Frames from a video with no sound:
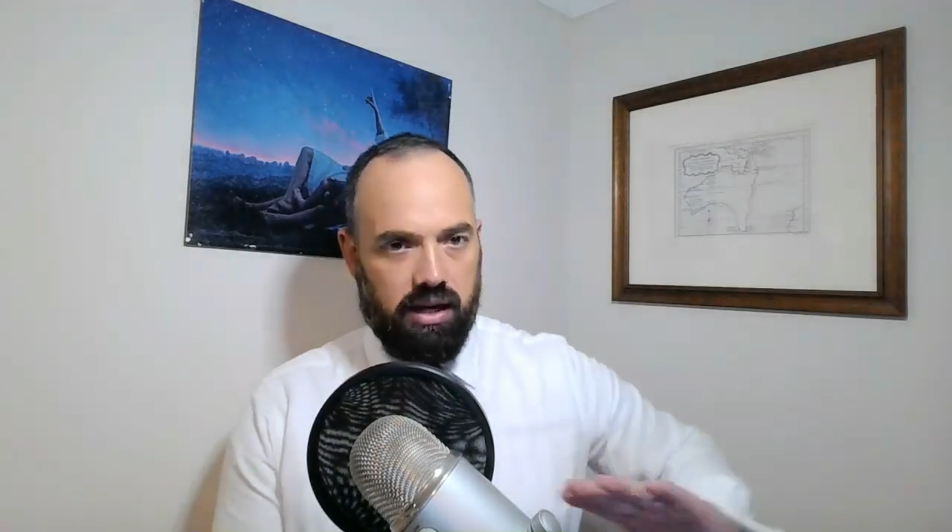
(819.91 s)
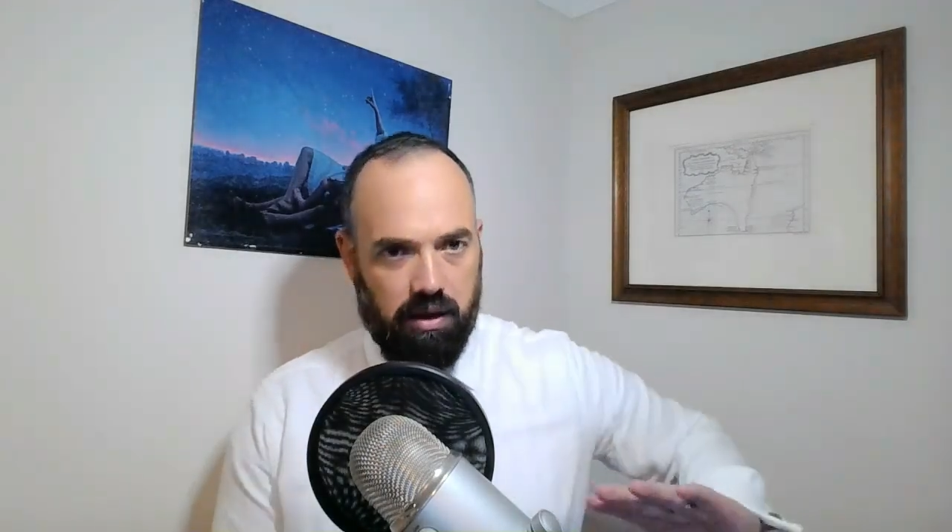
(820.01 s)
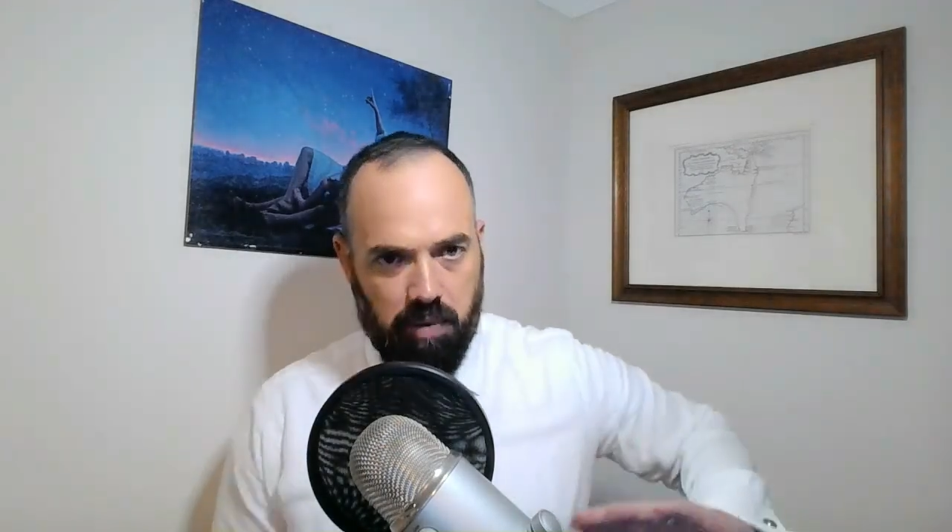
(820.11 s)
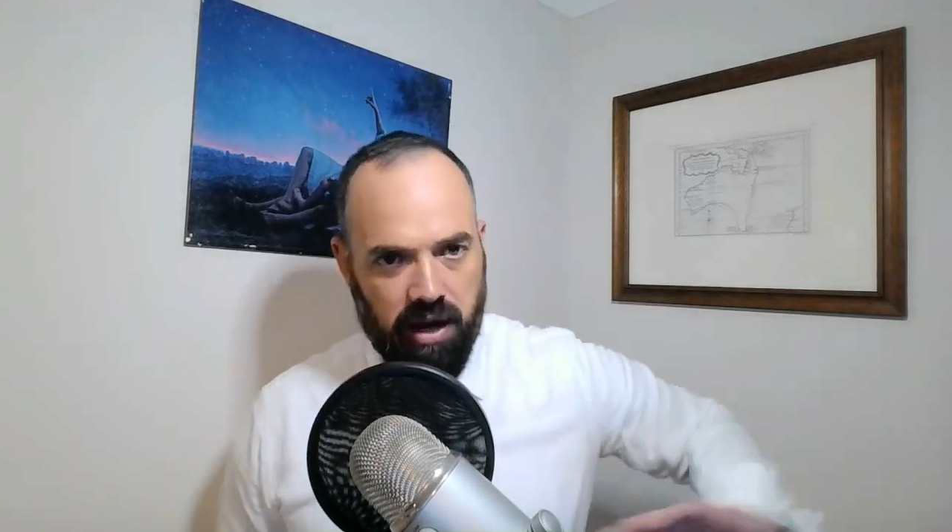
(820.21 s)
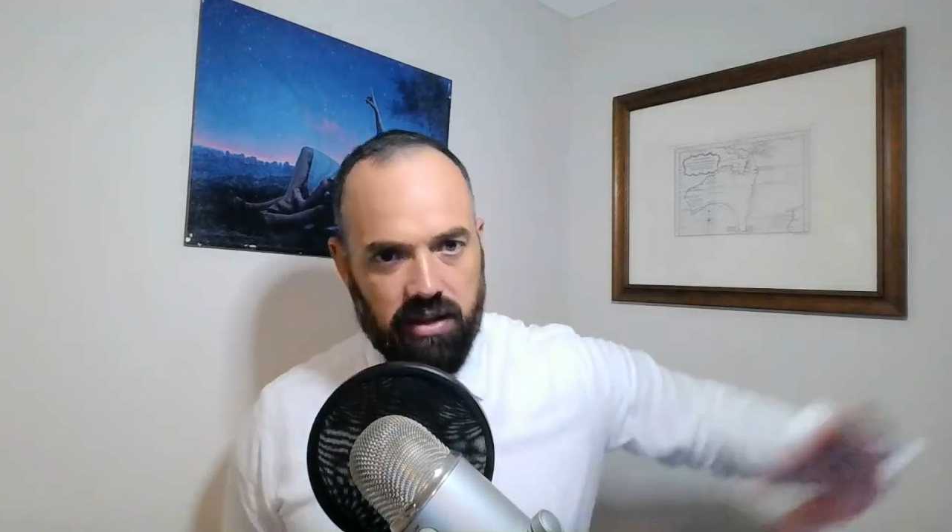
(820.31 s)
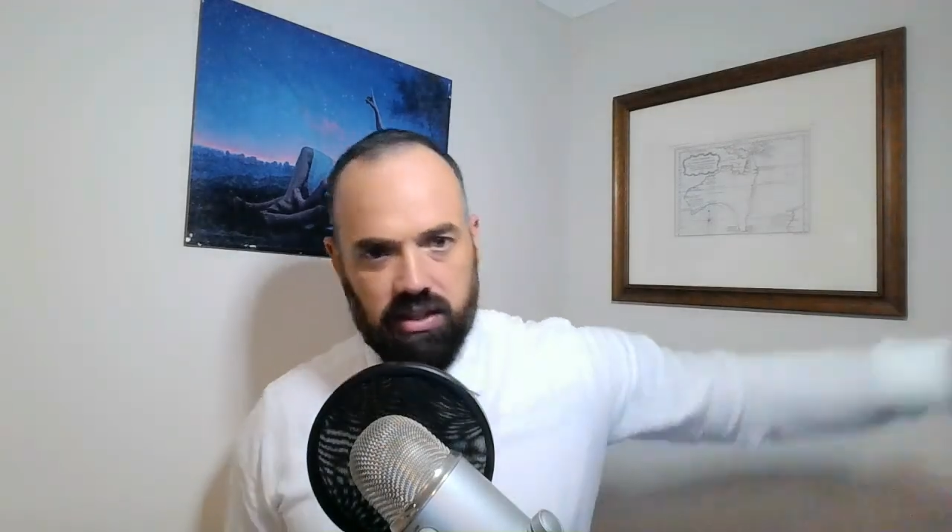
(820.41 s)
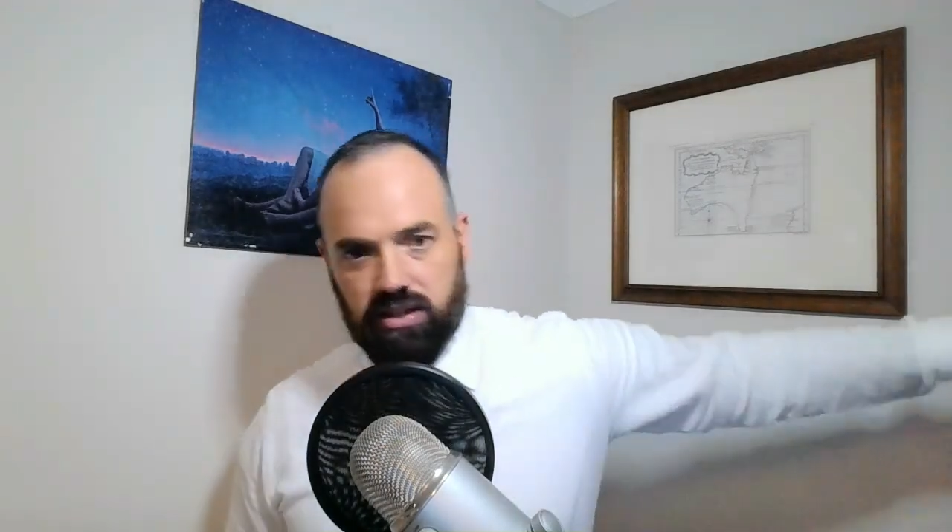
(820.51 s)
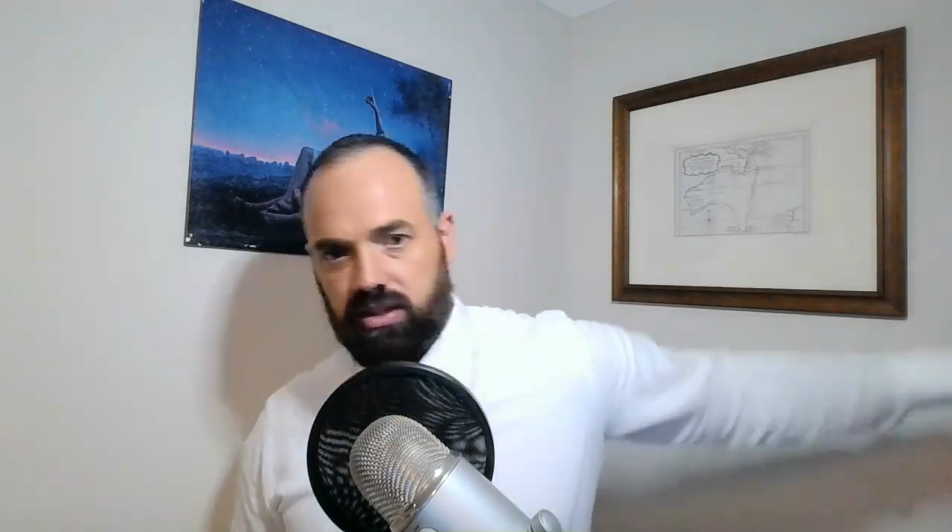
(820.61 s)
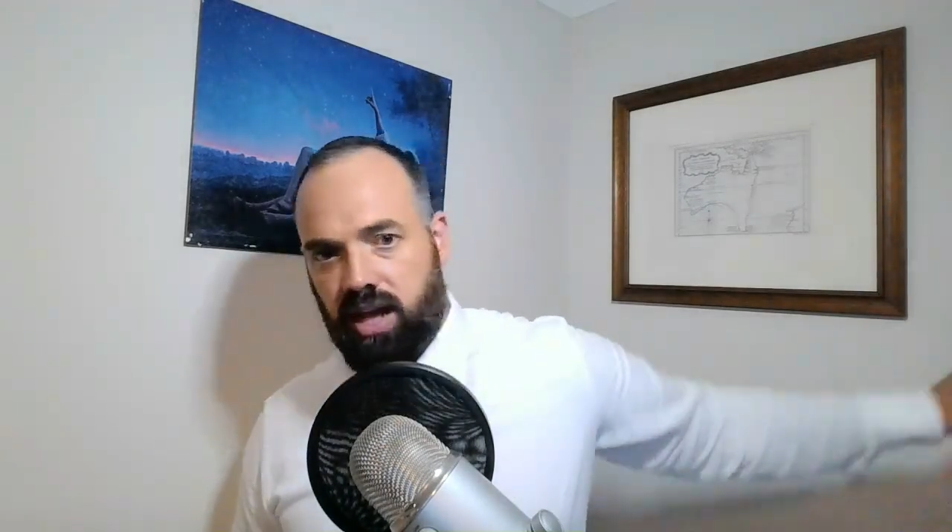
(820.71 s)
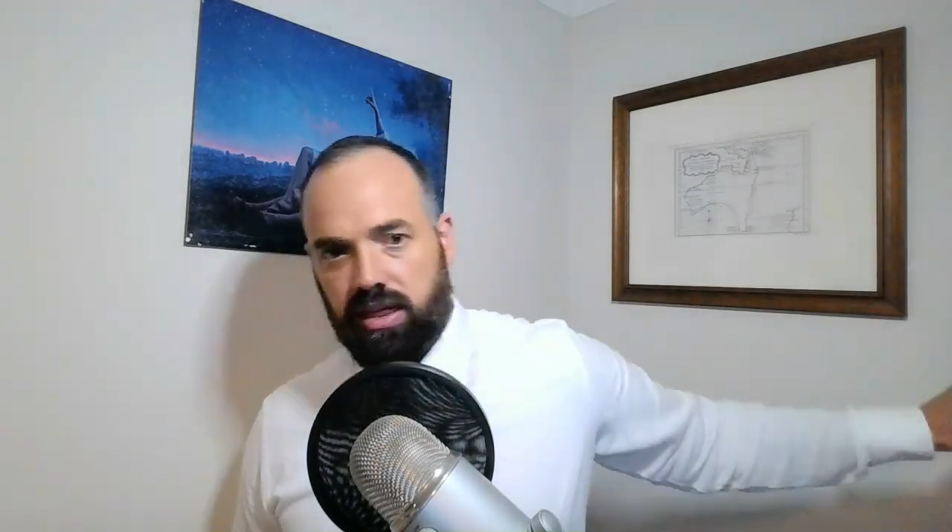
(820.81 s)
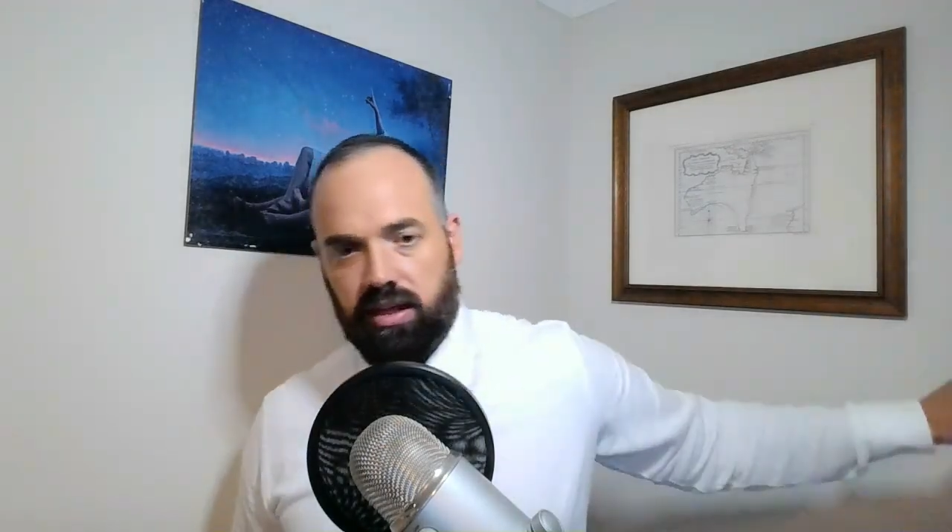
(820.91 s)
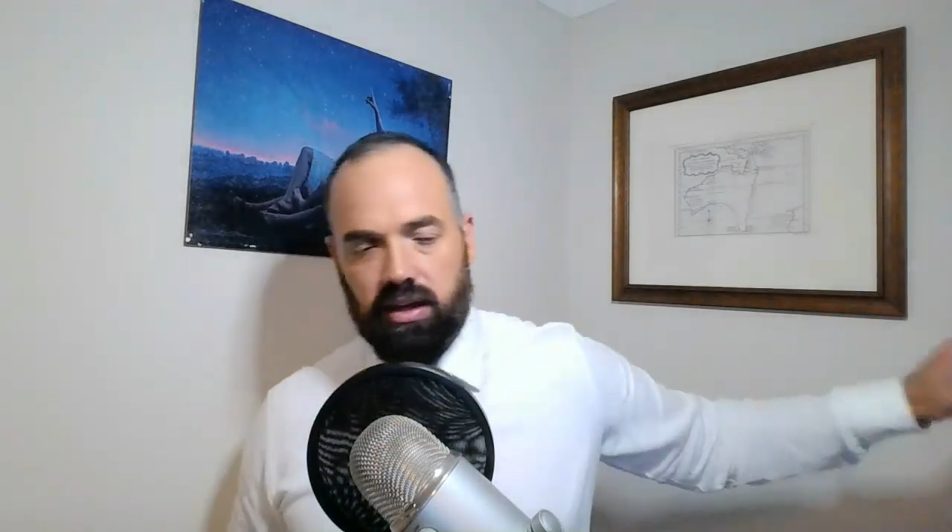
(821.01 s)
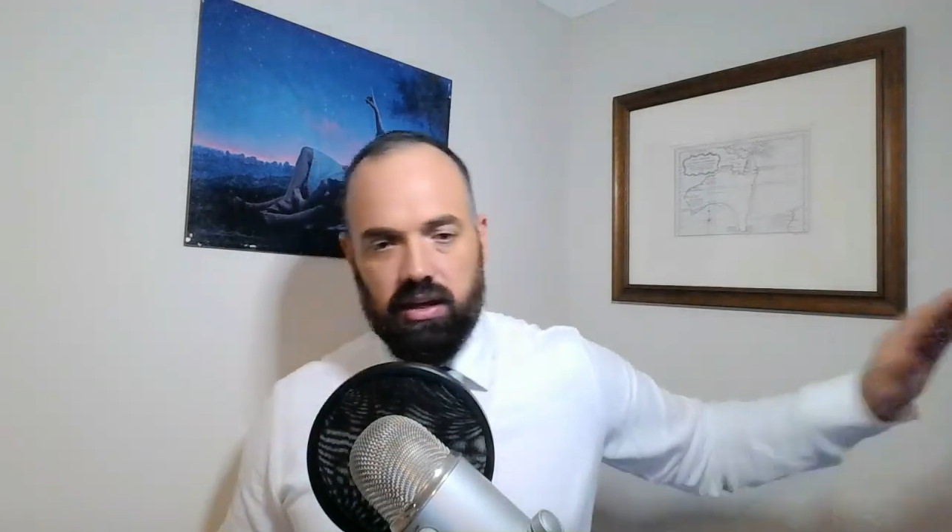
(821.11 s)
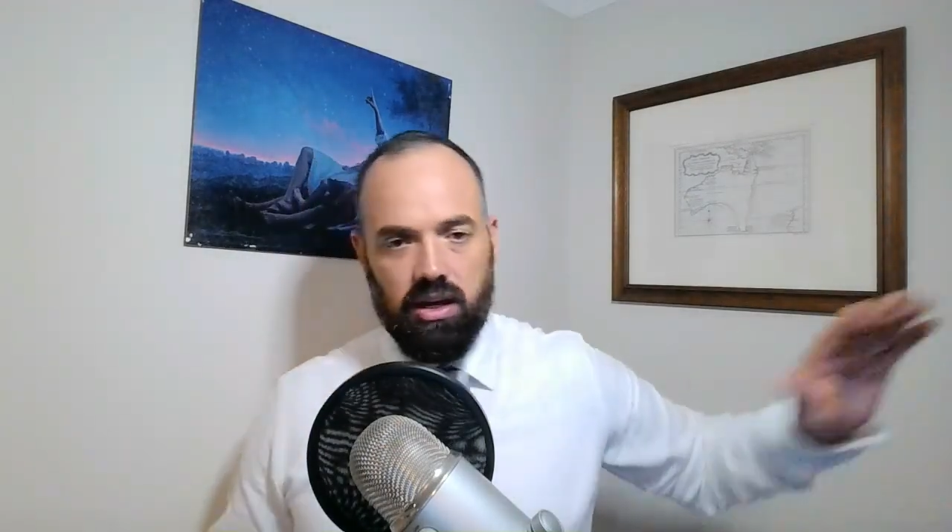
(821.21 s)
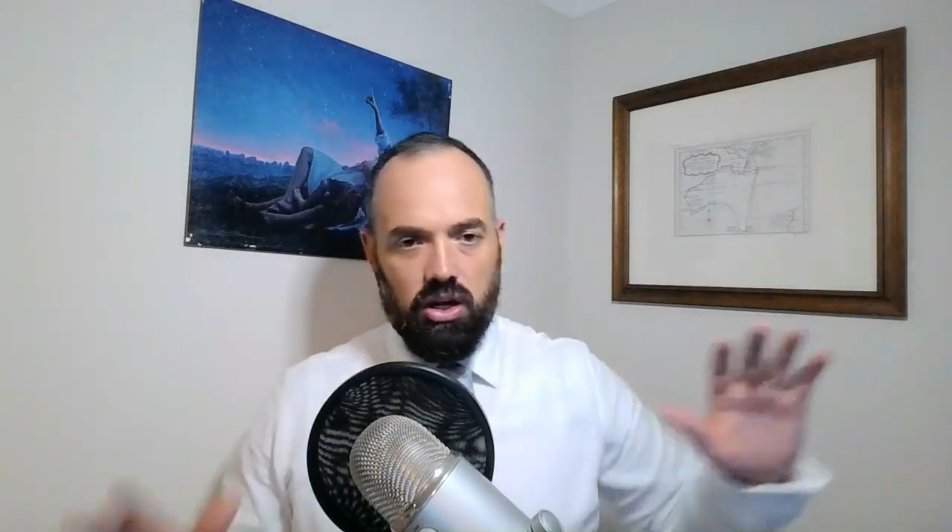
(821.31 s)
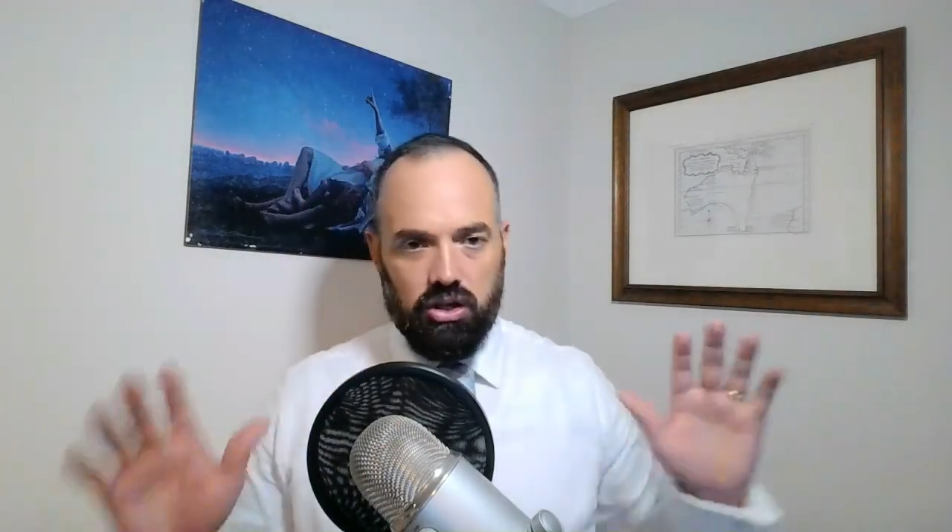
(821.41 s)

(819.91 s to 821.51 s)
in Independence has nothing